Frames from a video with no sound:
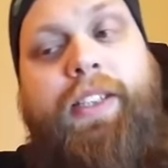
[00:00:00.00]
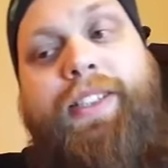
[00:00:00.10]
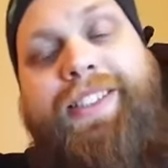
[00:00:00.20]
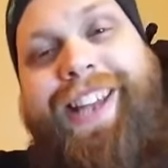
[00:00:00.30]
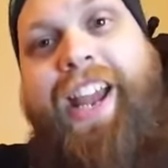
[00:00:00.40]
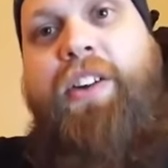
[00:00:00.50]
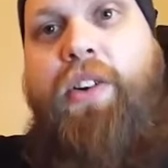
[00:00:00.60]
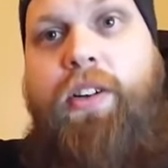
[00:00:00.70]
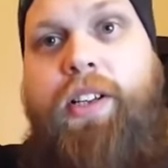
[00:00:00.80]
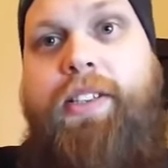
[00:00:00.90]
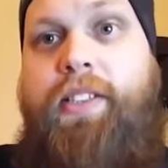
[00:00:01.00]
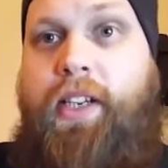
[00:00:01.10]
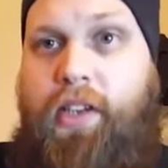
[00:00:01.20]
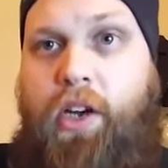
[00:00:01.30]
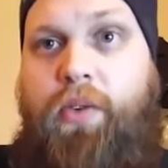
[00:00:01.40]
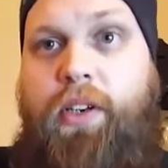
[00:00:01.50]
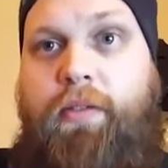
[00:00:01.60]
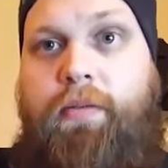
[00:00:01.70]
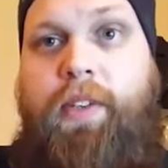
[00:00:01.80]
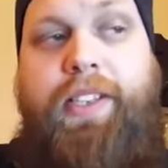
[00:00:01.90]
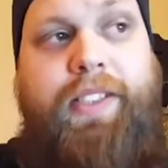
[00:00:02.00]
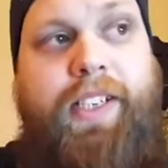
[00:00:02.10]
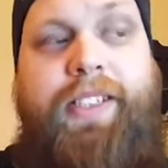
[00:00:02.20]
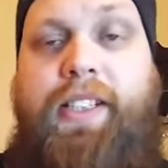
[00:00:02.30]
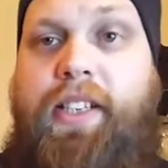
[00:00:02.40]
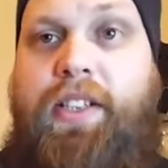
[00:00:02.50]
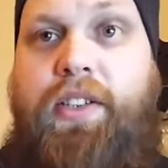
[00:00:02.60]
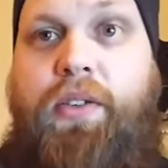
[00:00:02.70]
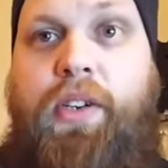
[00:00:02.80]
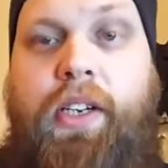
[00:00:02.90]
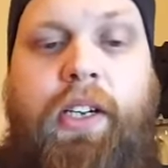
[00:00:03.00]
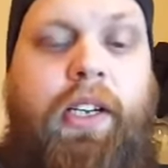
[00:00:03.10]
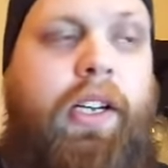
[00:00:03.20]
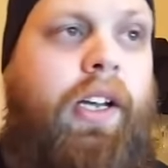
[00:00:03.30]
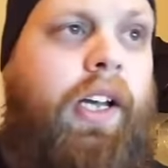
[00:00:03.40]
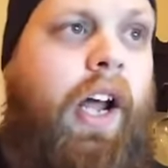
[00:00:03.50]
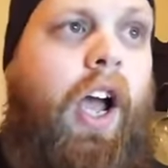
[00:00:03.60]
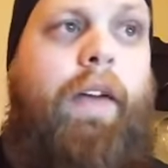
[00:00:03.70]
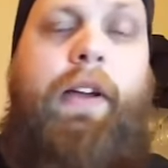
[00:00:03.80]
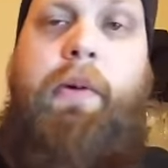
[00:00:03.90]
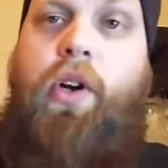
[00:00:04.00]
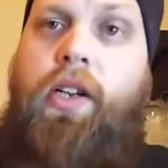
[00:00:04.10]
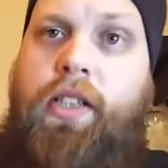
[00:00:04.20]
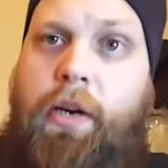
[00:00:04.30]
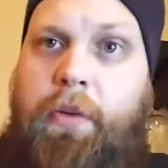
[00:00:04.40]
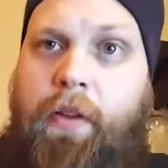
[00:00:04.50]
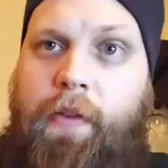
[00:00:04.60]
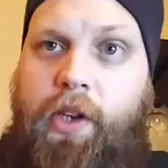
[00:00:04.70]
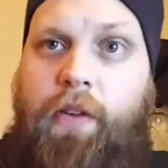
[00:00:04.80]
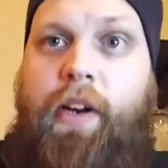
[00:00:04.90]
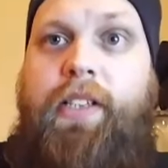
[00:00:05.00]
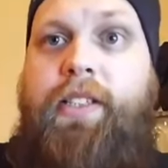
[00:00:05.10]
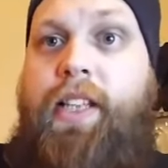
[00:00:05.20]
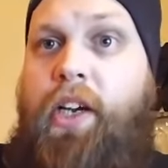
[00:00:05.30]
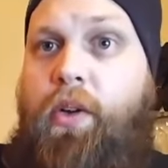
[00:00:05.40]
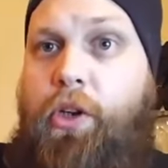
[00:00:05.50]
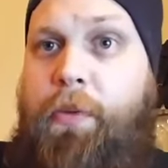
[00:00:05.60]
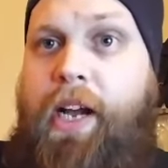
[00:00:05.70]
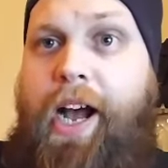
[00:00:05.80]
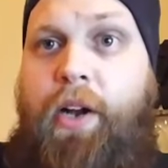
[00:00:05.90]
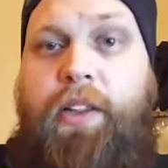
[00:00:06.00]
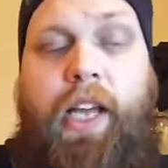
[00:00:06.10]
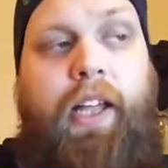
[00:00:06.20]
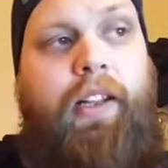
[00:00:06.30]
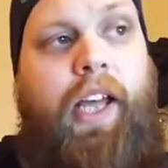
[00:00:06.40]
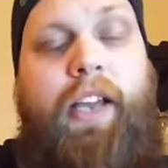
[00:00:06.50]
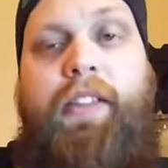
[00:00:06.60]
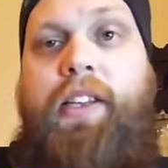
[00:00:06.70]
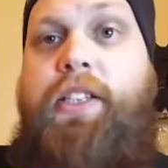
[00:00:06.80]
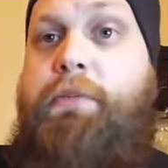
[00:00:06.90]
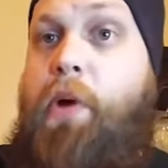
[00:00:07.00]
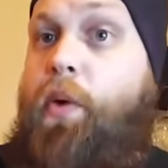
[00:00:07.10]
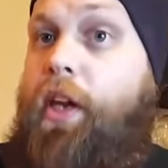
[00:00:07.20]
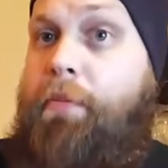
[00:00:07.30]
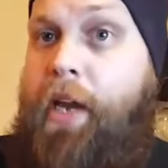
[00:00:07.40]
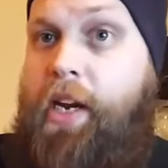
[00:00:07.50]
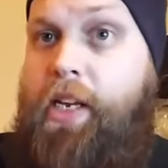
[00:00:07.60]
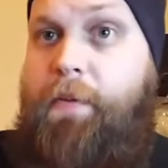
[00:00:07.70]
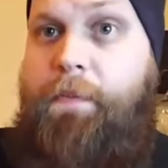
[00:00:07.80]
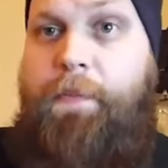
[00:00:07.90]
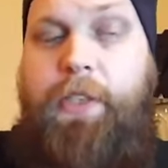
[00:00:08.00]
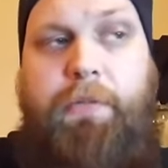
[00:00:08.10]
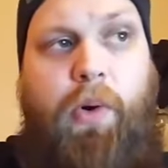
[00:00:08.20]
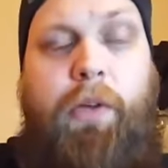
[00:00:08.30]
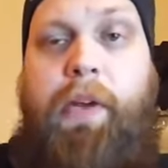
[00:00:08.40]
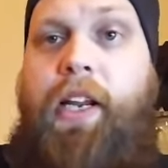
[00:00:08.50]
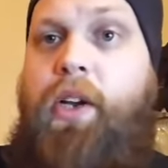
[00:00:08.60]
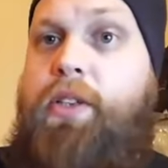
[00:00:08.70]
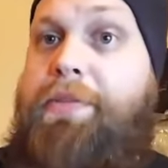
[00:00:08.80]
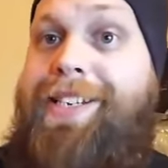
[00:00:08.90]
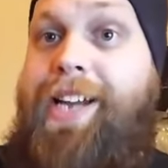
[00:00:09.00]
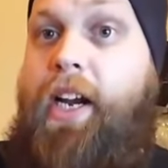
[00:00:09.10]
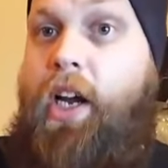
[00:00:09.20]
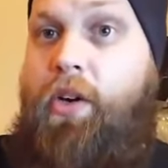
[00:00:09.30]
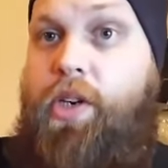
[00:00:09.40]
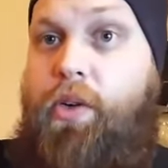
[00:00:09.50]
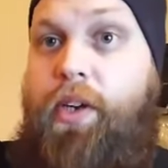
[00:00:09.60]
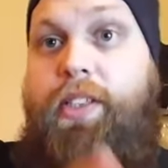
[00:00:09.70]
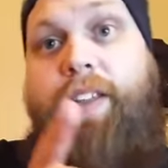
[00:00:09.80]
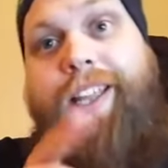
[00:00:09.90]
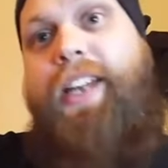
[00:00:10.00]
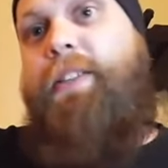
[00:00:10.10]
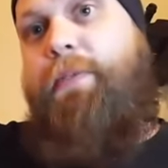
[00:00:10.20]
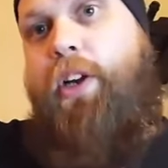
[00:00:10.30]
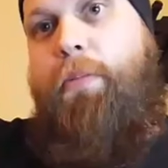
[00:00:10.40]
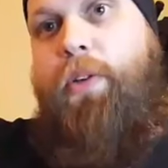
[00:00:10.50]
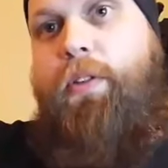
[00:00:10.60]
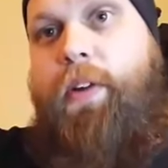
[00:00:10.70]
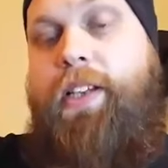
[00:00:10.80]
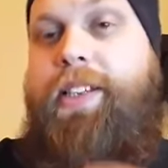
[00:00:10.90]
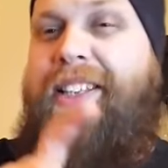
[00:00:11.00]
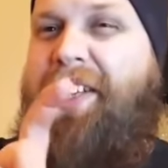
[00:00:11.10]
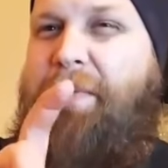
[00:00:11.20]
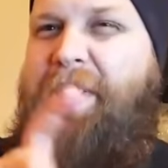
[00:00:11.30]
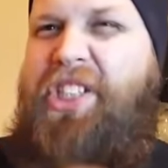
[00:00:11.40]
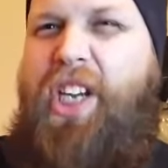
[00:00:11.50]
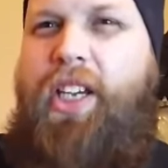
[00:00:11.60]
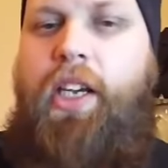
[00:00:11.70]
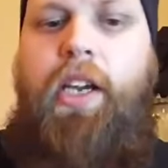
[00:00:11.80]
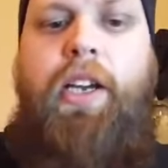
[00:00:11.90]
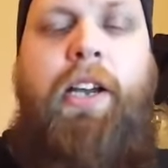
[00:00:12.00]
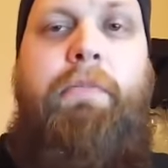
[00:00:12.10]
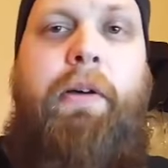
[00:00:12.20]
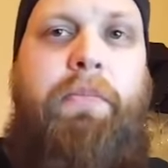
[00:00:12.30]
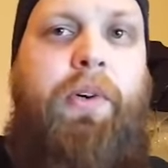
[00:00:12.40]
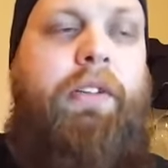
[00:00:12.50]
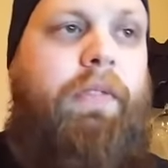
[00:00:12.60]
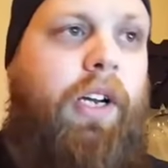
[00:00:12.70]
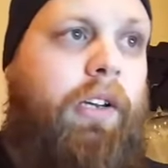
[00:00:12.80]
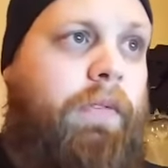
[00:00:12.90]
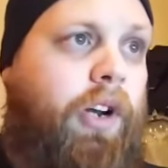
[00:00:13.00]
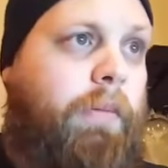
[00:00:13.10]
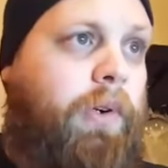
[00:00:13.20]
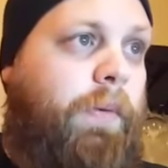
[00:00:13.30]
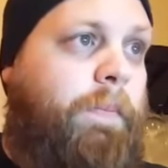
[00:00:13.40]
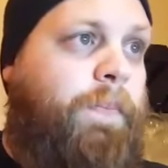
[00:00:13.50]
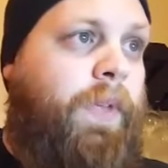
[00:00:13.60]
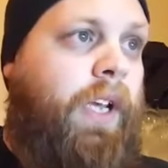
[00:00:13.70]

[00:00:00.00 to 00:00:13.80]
The standard is 662. Now, I have come across a couple of other devices that go a little bit higher than that, like the Smoke M80. Smoke M80 goes up to 900 degrees, and that is a phenomenal device. A little bit janky, but pretty fucking phenomenal.